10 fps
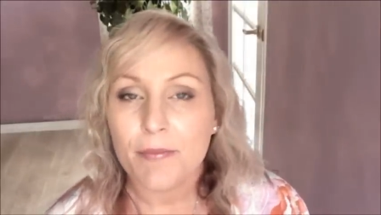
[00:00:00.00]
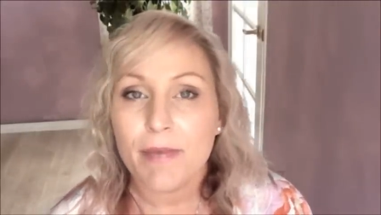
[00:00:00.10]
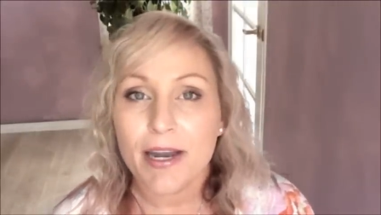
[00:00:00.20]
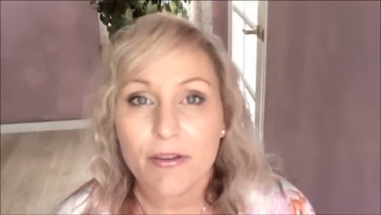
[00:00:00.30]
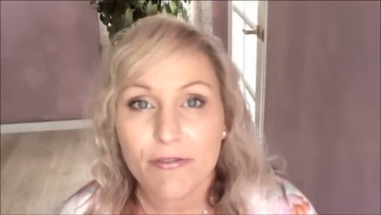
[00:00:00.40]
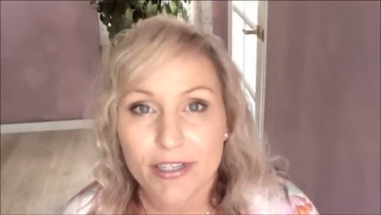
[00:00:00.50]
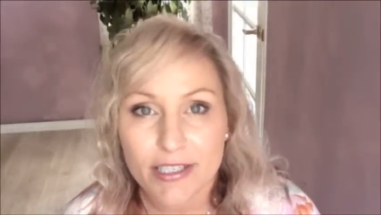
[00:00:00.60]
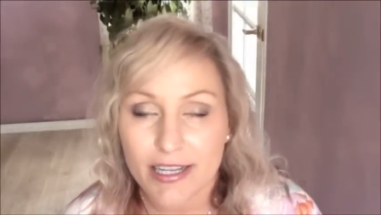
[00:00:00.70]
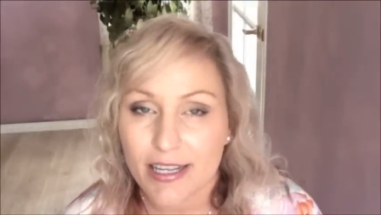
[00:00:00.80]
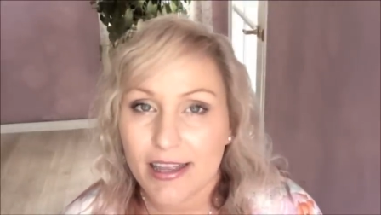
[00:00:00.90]

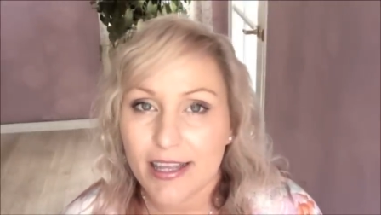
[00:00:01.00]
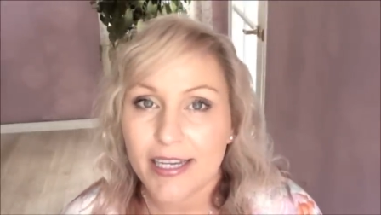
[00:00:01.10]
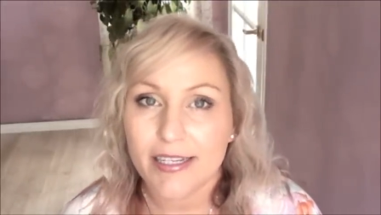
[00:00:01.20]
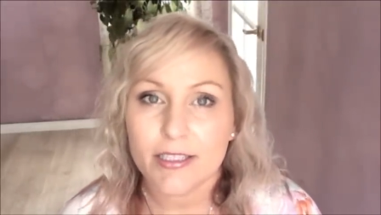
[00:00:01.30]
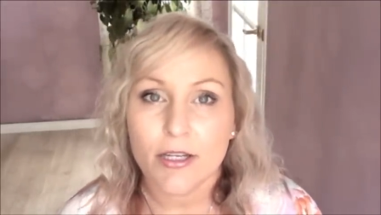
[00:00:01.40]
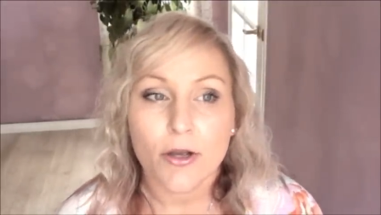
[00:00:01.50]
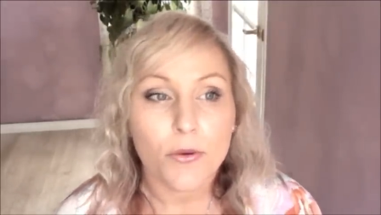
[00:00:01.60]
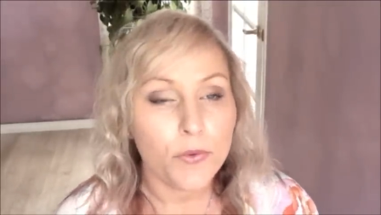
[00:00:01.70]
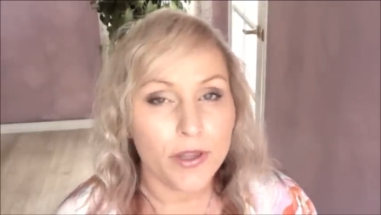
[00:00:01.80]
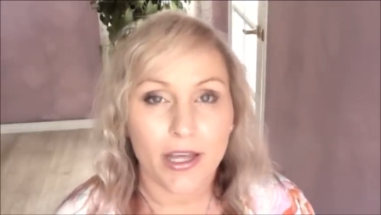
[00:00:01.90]
manifesting things
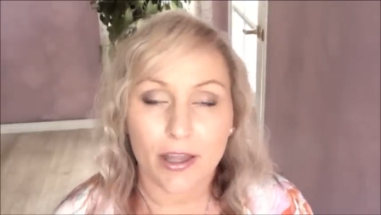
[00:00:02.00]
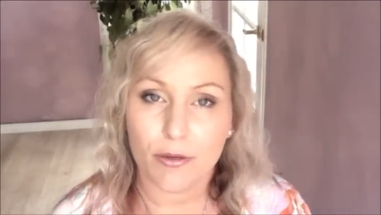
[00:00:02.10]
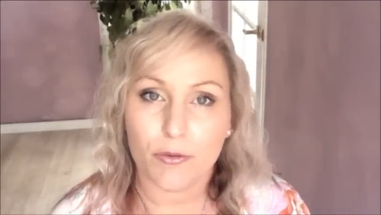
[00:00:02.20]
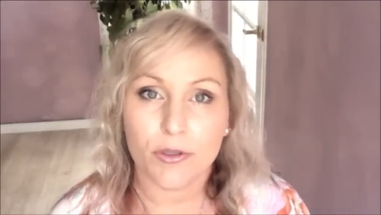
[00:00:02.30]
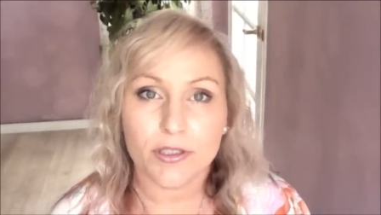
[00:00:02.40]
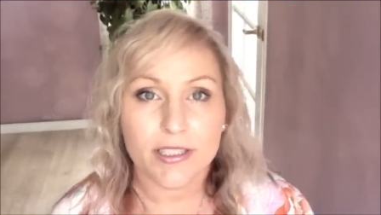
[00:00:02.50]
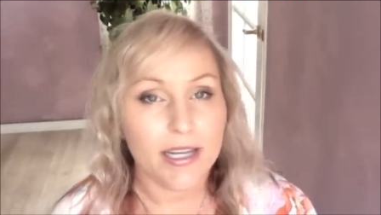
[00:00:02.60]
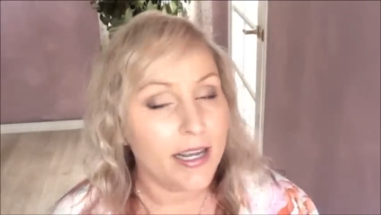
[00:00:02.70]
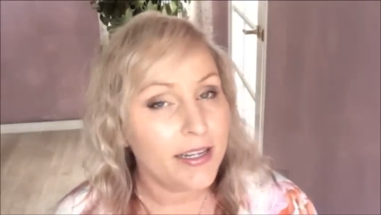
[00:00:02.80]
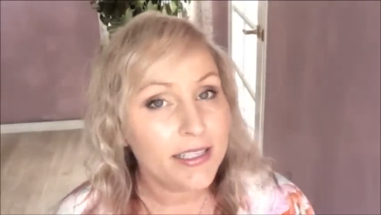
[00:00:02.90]
with our
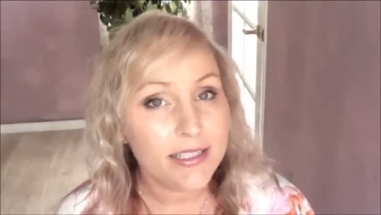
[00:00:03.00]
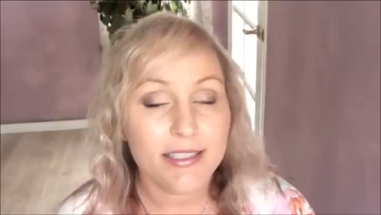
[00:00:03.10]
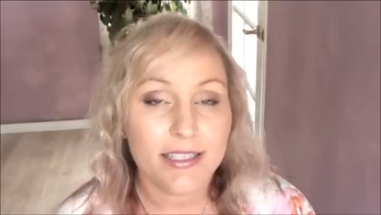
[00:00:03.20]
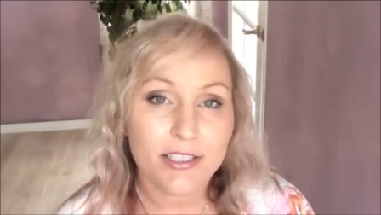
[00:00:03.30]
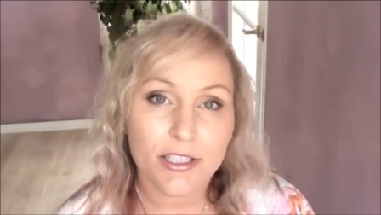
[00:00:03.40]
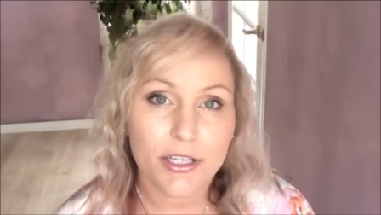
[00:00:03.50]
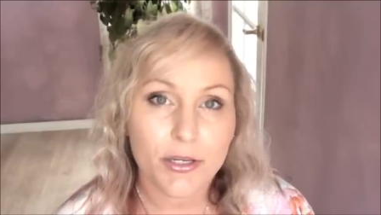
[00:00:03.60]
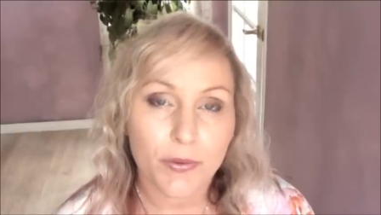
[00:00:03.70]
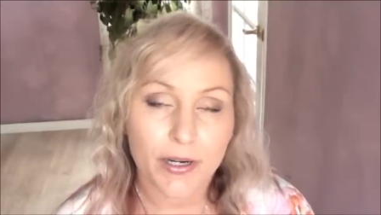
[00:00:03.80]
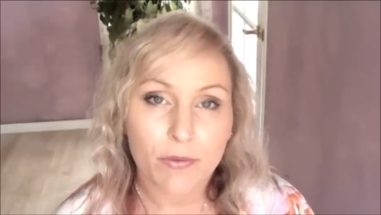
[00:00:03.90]
thoughts, and this is
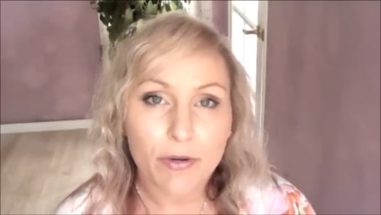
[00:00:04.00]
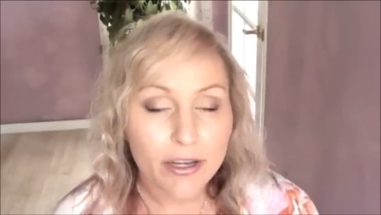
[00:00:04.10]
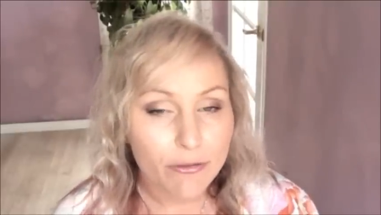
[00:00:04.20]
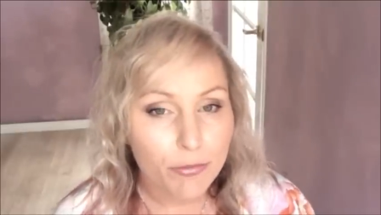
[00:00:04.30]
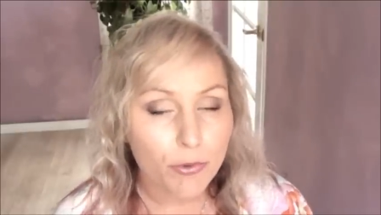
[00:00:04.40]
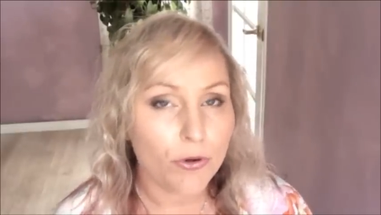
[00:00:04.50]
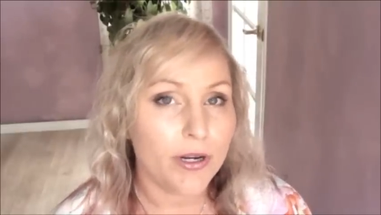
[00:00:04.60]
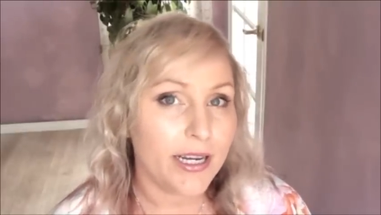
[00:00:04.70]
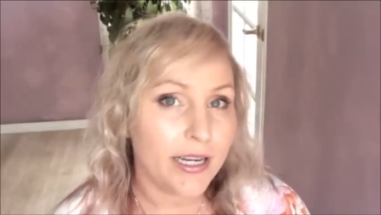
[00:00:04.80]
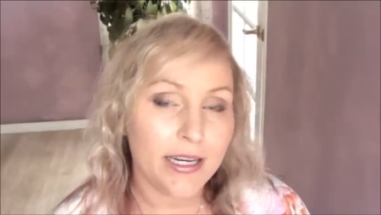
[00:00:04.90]
continuing. We have
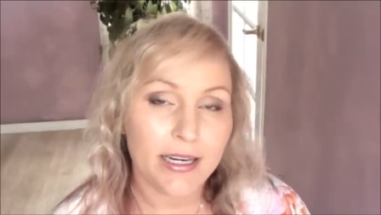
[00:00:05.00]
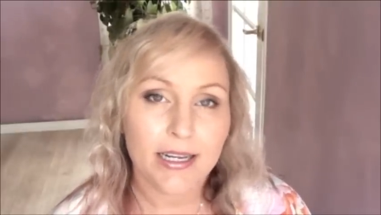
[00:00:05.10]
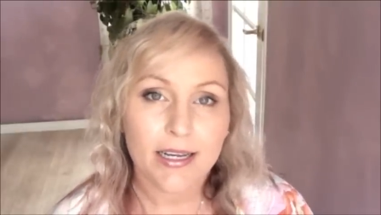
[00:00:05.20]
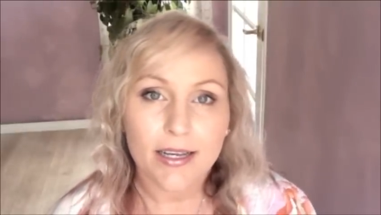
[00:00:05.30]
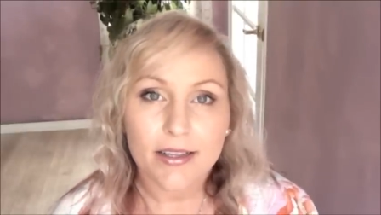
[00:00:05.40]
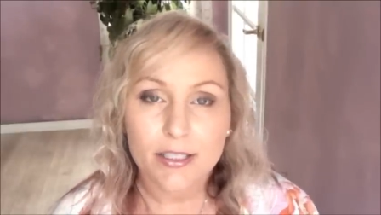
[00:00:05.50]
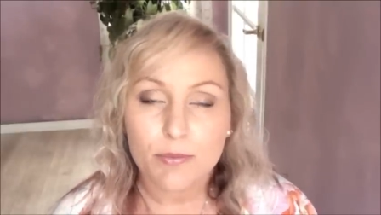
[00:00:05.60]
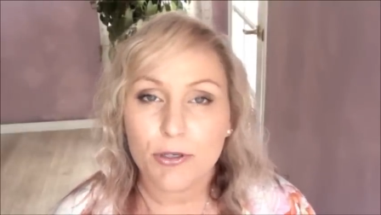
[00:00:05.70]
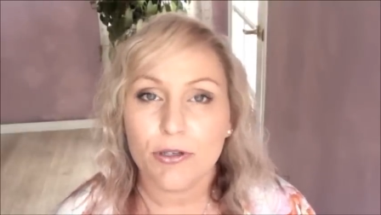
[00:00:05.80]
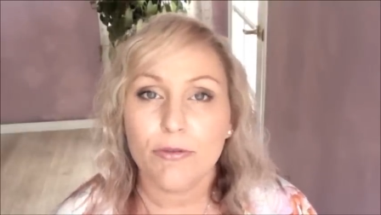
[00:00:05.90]
brought in this
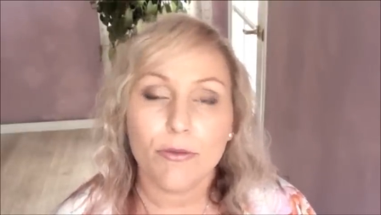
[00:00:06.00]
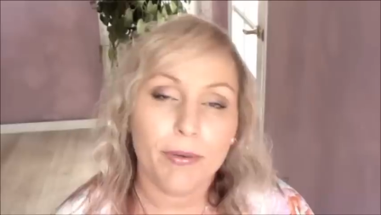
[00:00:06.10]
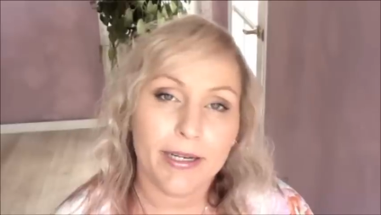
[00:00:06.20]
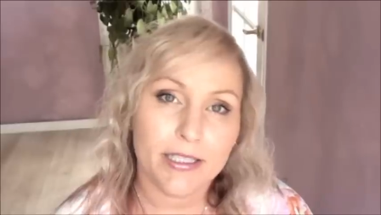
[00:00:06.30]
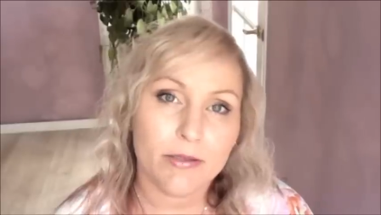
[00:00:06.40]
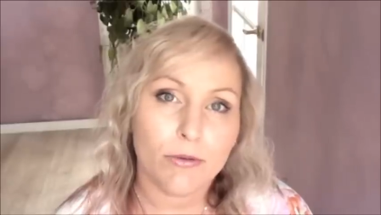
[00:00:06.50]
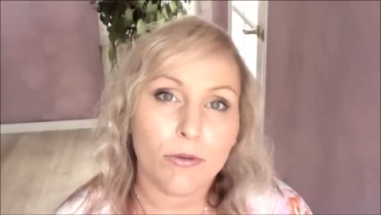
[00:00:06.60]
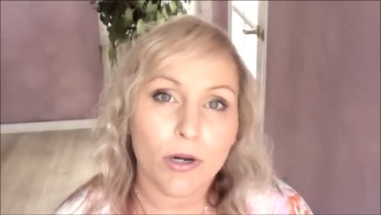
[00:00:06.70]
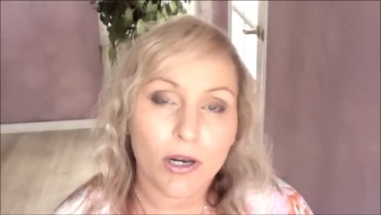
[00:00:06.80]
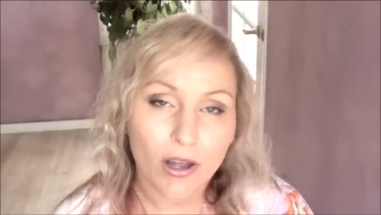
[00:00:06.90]
beautiful
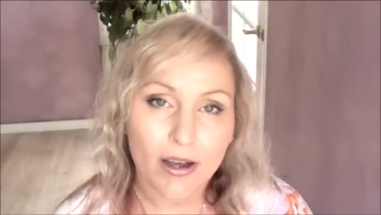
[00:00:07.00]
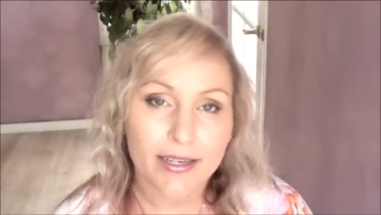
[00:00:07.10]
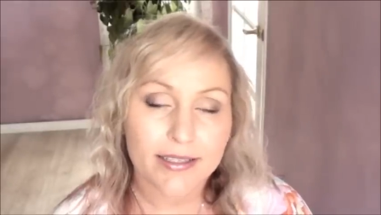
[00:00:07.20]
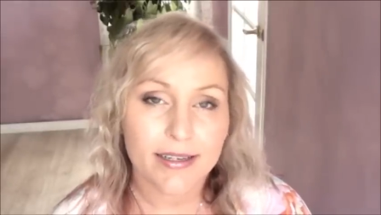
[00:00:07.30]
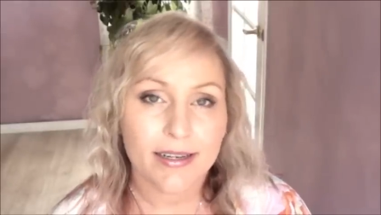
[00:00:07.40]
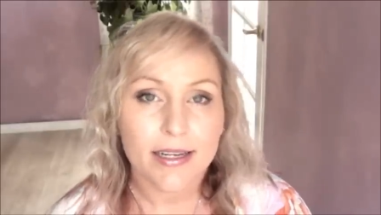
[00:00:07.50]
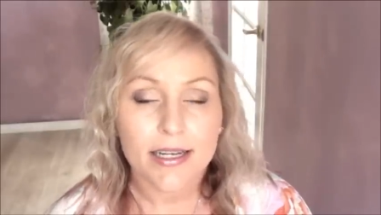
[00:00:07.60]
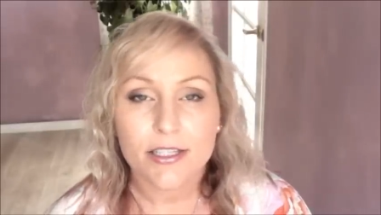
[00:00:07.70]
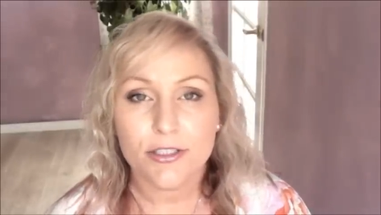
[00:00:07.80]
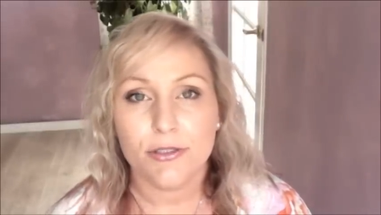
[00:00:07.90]
peaceful light
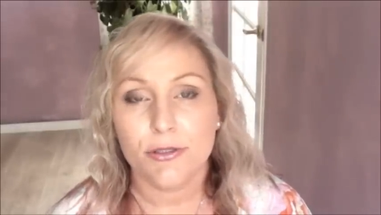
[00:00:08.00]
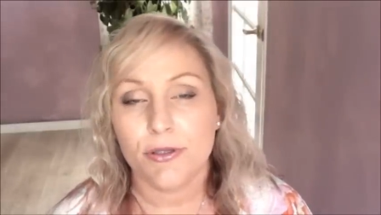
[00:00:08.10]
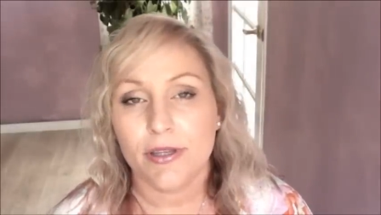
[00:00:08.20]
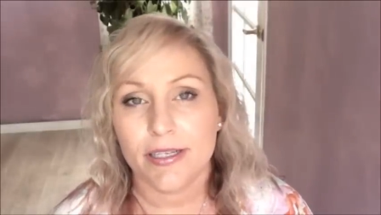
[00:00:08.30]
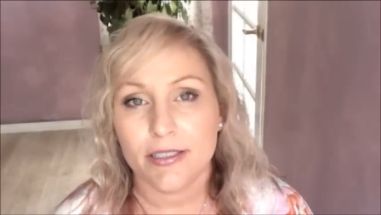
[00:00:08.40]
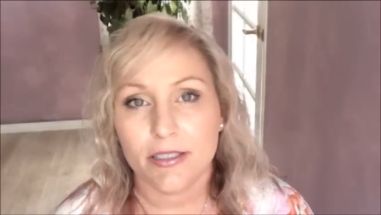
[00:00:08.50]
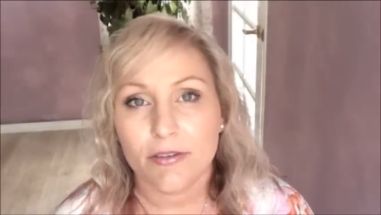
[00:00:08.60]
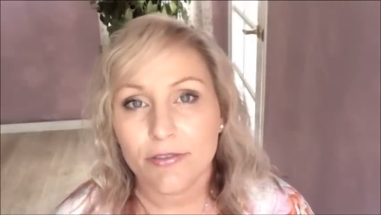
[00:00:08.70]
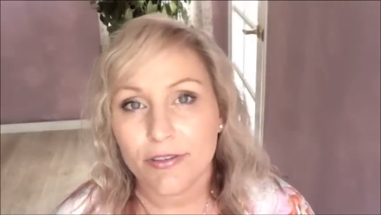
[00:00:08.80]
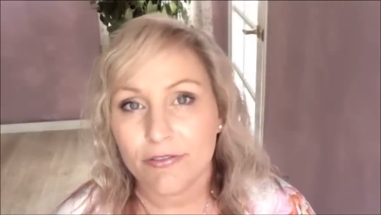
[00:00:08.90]
into two
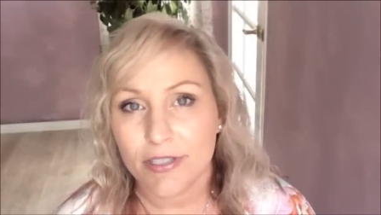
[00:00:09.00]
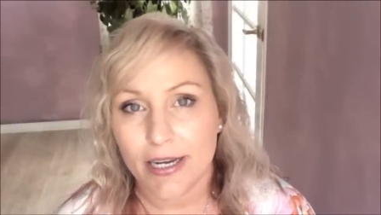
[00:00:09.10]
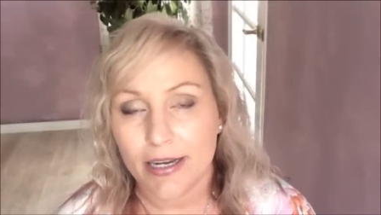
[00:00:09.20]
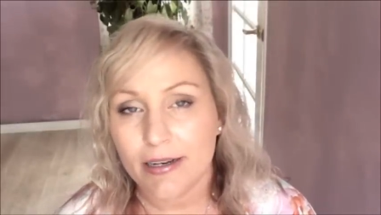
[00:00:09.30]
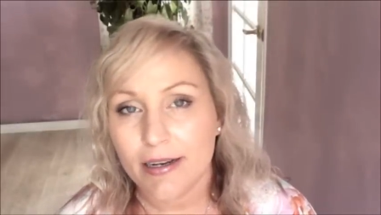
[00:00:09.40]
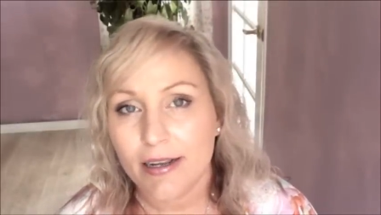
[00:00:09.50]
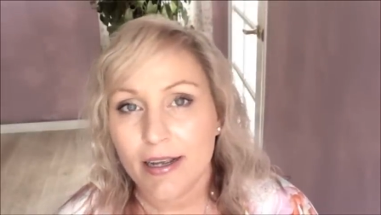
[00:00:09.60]
thousand fifteen.